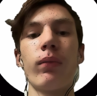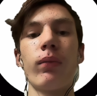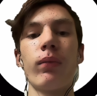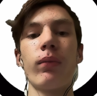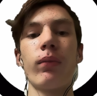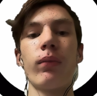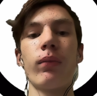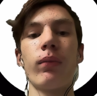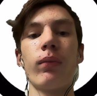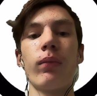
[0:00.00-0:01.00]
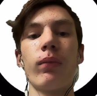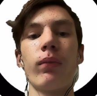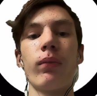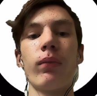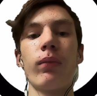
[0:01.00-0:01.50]

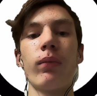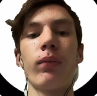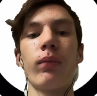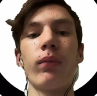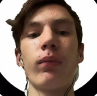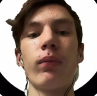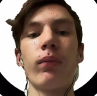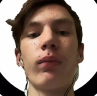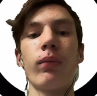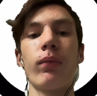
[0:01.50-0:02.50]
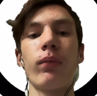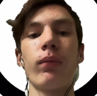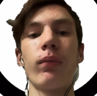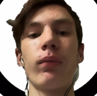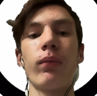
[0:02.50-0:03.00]

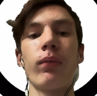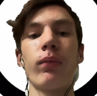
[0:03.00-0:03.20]
Nothing is said.